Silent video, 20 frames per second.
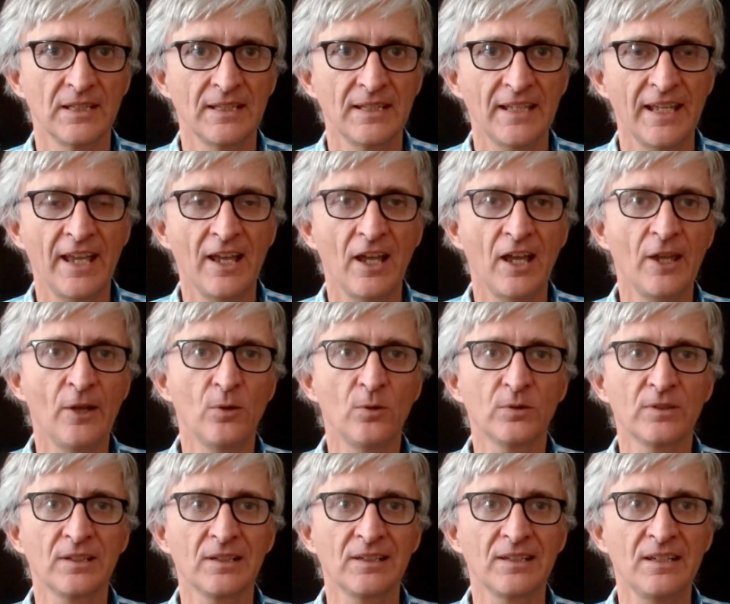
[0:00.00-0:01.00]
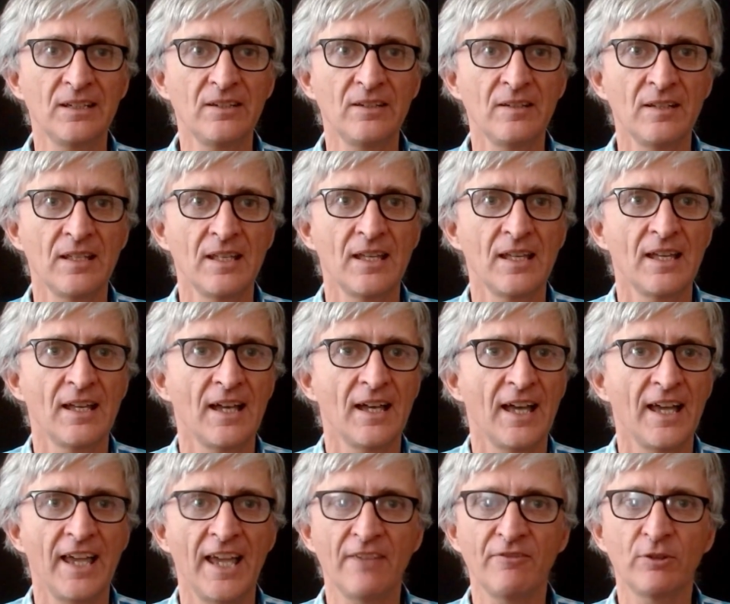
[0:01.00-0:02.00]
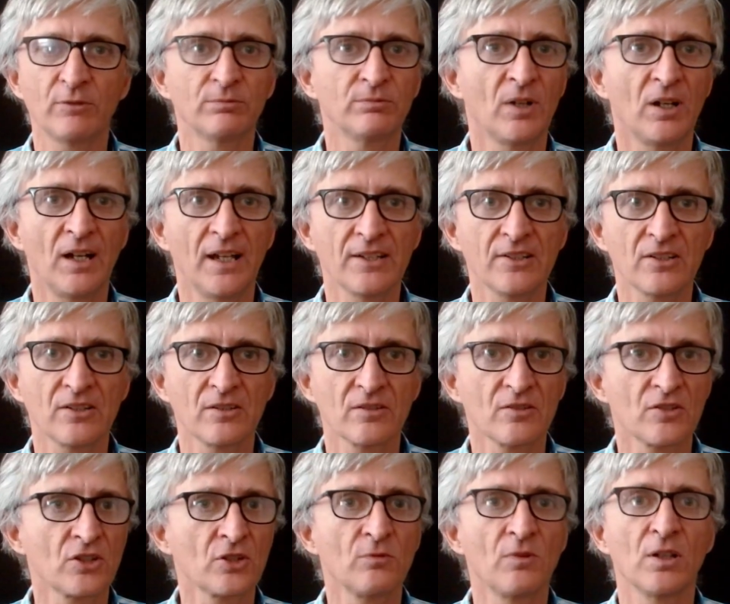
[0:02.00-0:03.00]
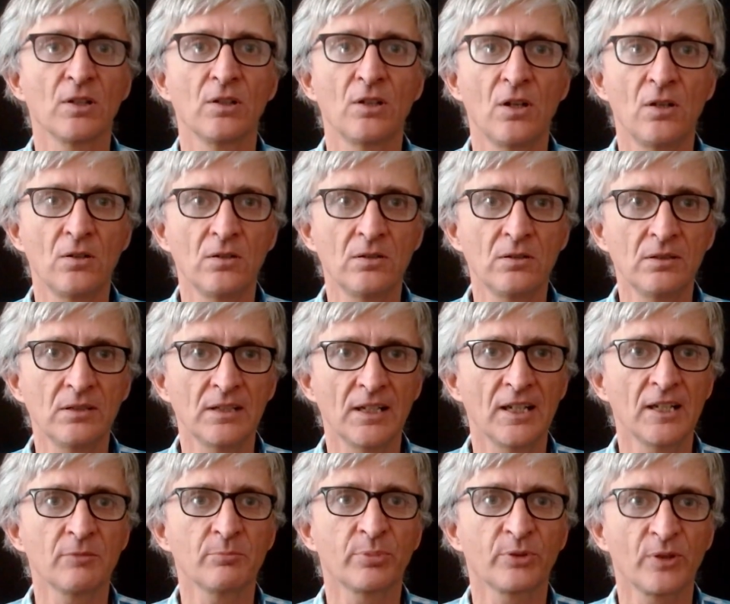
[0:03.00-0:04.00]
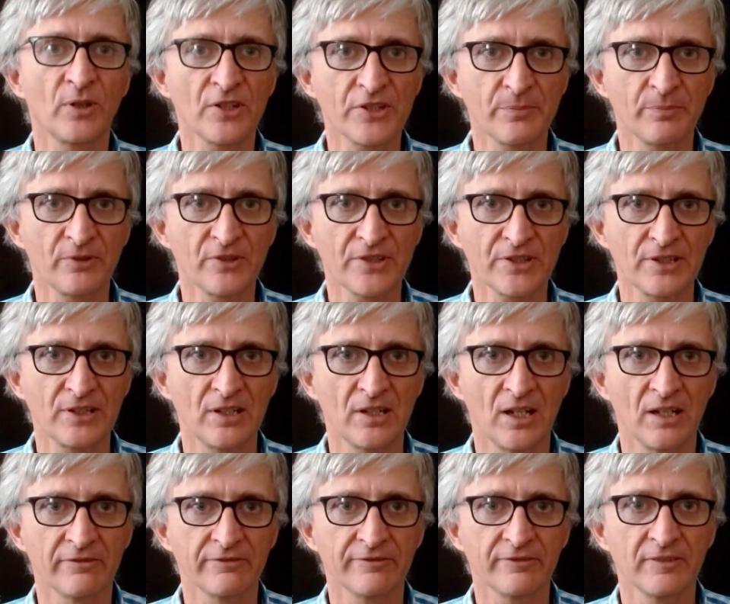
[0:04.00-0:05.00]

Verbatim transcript: our elderly have a right to a long and prosperous life,